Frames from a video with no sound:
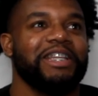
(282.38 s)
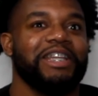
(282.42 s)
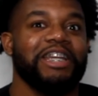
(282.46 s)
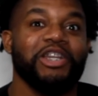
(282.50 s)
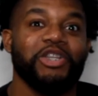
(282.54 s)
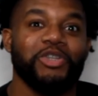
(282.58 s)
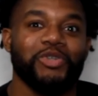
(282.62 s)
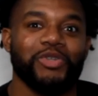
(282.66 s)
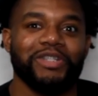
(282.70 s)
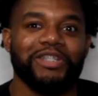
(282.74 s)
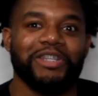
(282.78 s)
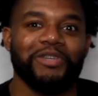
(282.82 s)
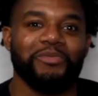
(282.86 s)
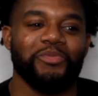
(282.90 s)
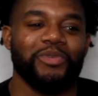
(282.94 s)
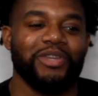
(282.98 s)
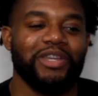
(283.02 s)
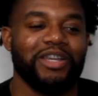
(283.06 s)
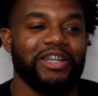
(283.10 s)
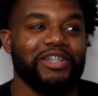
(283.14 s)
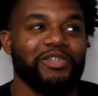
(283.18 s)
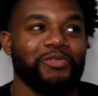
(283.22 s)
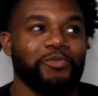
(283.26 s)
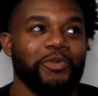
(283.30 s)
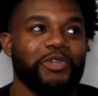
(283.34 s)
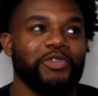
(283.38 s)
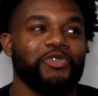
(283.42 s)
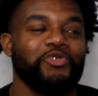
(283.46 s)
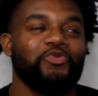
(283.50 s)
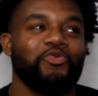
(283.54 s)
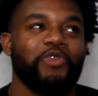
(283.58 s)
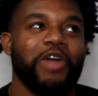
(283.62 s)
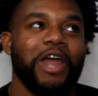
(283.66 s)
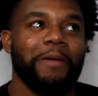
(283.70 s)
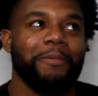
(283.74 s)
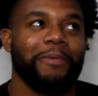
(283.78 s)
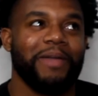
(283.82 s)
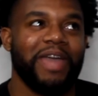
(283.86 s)
interesting, because when
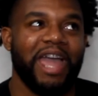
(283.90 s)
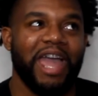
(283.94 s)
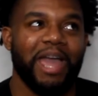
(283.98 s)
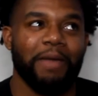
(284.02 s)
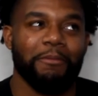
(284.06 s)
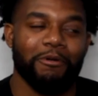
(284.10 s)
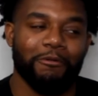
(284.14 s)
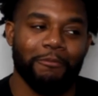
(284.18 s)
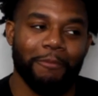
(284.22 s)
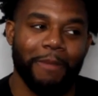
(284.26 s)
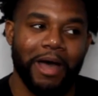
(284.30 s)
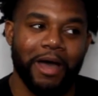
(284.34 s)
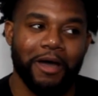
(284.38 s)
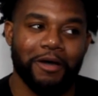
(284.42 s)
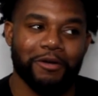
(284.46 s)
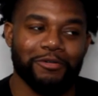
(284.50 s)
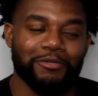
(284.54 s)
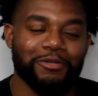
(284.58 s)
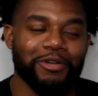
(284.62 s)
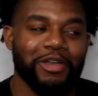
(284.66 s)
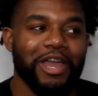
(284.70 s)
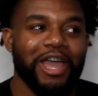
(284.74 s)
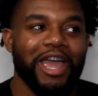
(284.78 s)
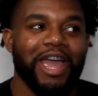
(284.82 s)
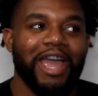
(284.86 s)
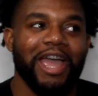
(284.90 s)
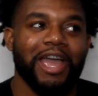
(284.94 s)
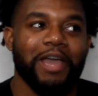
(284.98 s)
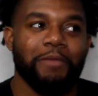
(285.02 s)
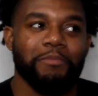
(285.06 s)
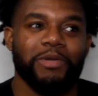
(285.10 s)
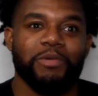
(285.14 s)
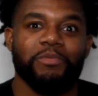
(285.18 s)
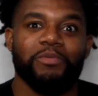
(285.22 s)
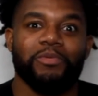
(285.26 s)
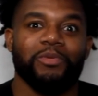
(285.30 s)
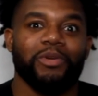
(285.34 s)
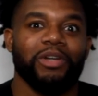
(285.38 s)
trap came about,
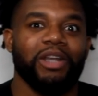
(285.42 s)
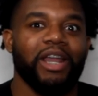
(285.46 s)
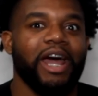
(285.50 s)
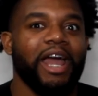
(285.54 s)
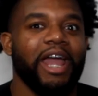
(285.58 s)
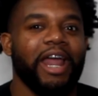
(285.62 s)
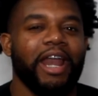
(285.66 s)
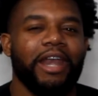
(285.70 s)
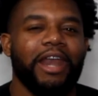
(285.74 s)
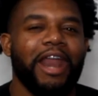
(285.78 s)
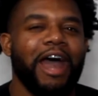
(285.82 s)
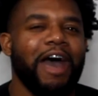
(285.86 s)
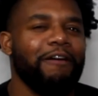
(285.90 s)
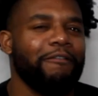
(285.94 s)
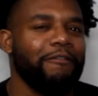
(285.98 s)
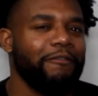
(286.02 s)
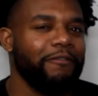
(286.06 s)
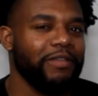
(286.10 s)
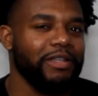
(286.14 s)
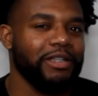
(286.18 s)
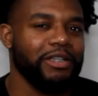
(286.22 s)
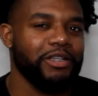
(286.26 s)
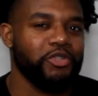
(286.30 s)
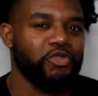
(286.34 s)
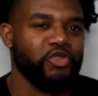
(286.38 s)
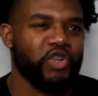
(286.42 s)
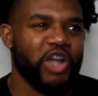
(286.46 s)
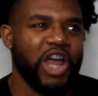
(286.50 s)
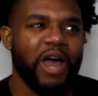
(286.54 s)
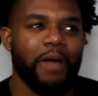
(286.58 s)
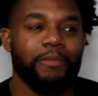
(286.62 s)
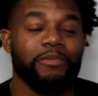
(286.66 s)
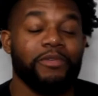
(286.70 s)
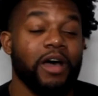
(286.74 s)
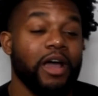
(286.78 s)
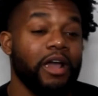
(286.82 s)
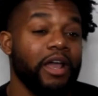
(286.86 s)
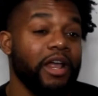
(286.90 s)
people were like not feeling
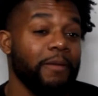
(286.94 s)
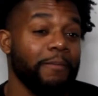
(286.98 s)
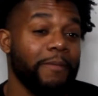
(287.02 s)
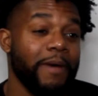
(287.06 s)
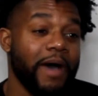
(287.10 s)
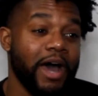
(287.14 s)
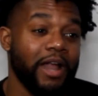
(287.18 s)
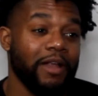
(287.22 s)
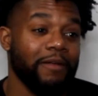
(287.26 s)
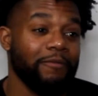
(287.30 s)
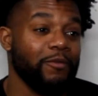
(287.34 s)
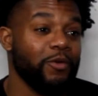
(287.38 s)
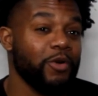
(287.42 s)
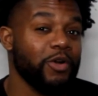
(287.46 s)
trap, talking about it.